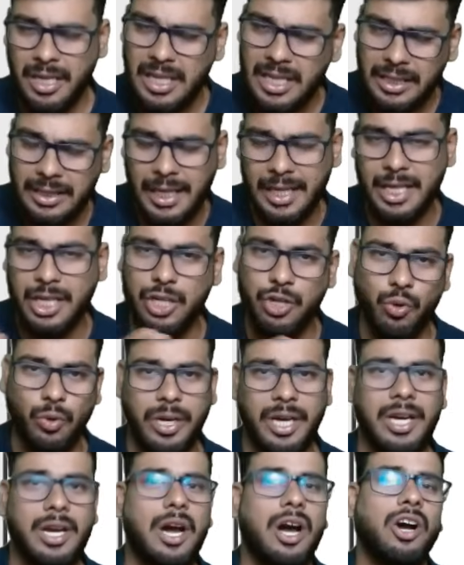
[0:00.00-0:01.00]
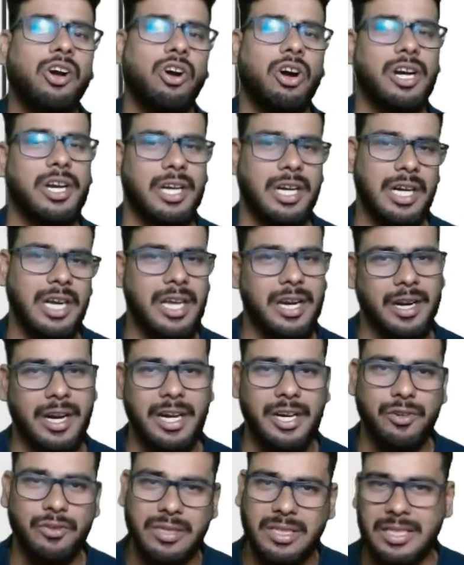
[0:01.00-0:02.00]
then you can accordingly
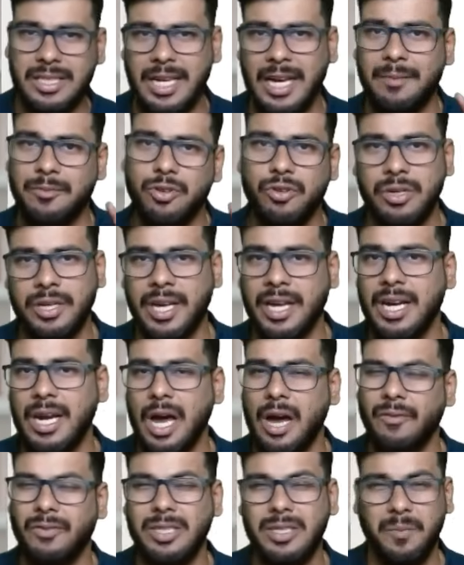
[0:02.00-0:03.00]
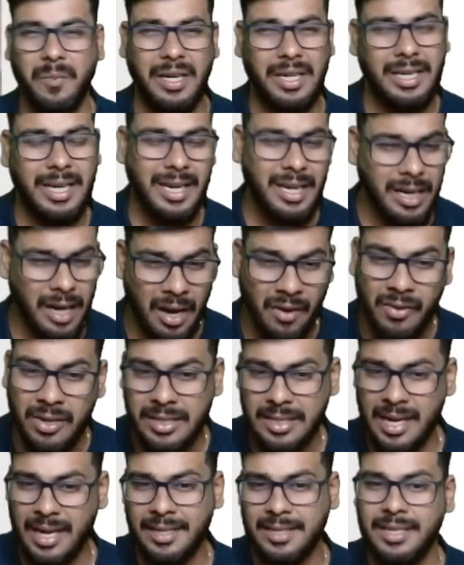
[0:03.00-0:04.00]
reduce the time to 10 hours. But 10 hours,
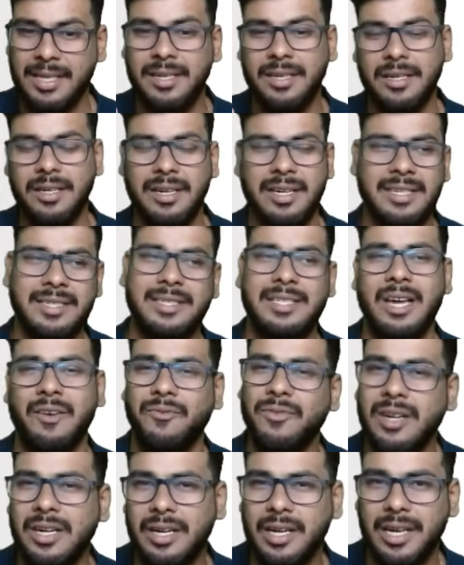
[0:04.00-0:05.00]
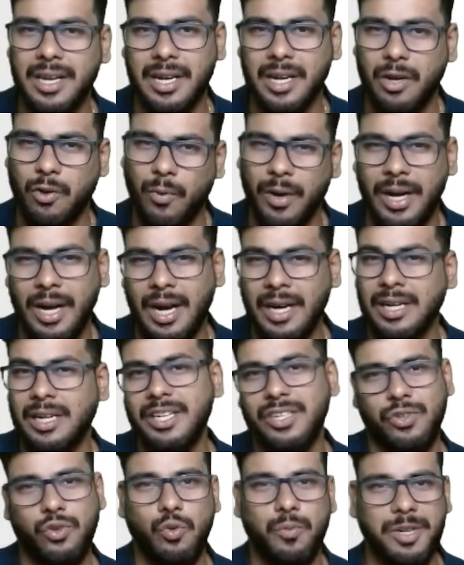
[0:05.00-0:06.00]
I think, is definitely required at least
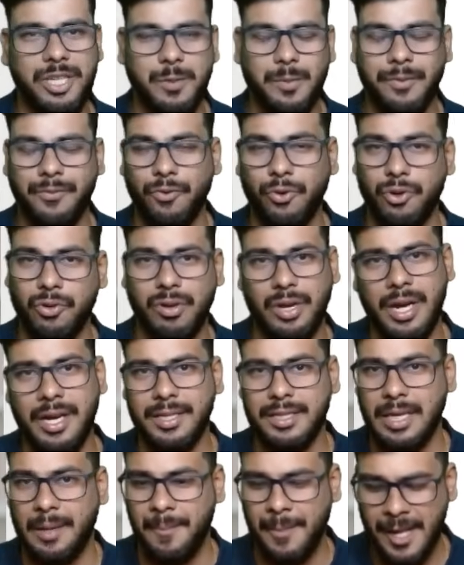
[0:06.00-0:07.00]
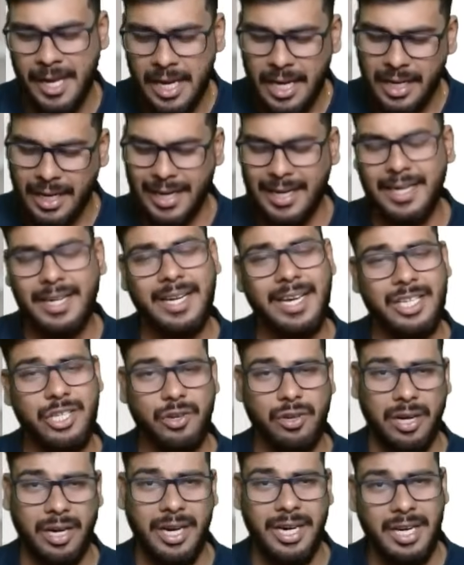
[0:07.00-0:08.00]
2 months before your exam. Right? In case you're
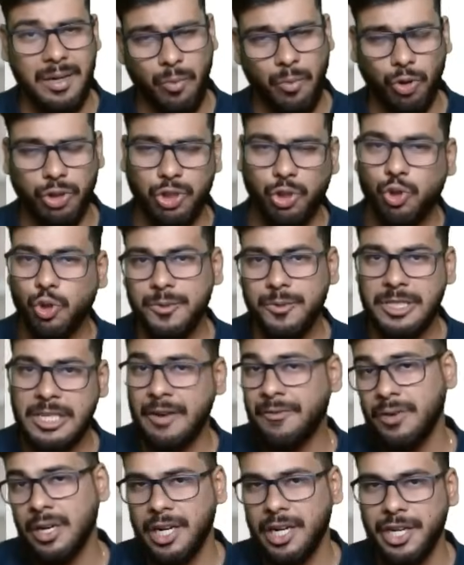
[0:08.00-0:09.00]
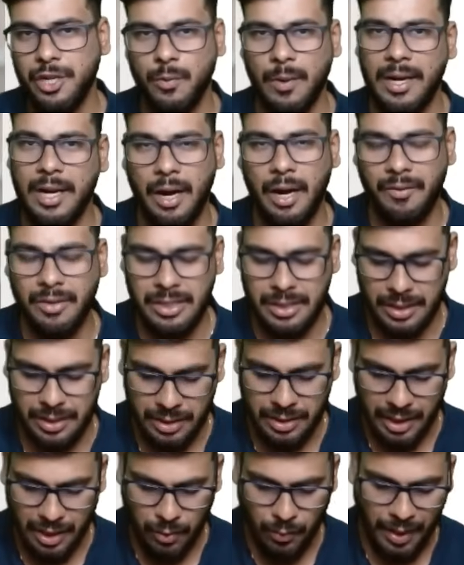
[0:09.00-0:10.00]
writing both the groups, definitely 12 hours is
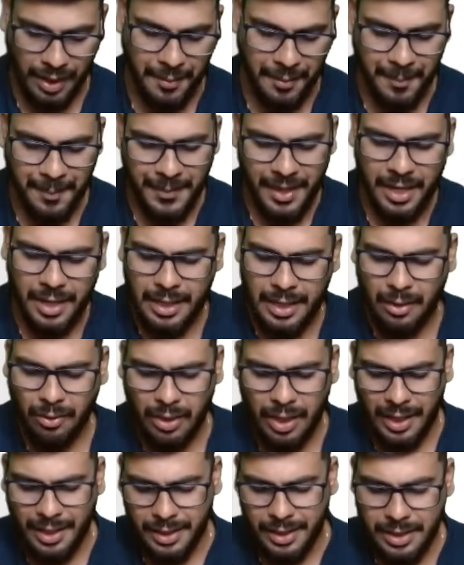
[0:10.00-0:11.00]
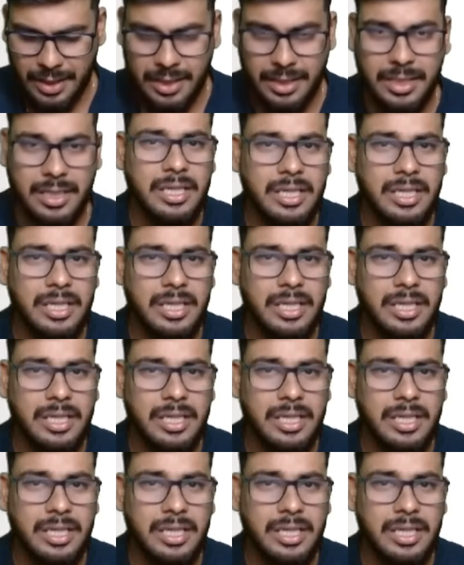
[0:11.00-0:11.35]
required. Now, guys,